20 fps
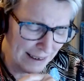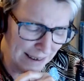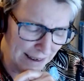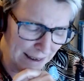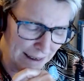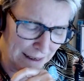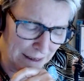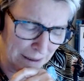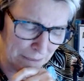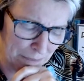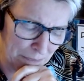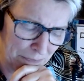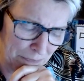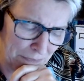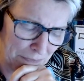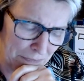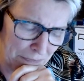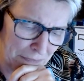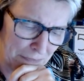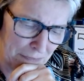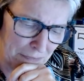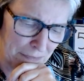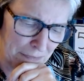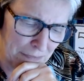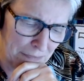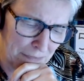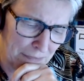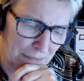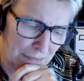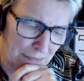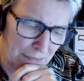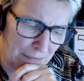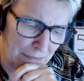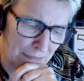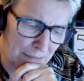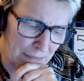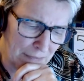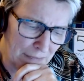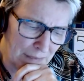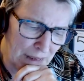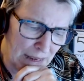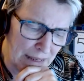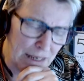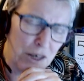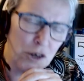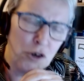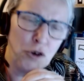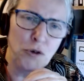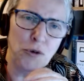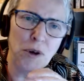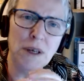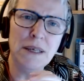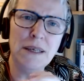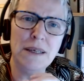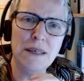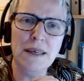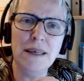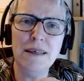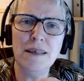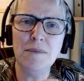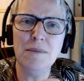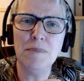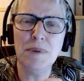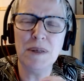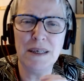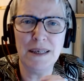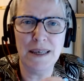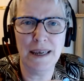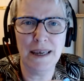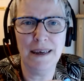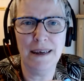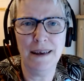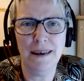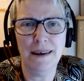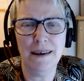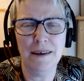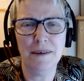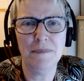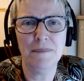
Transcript: um, and in crises in particular,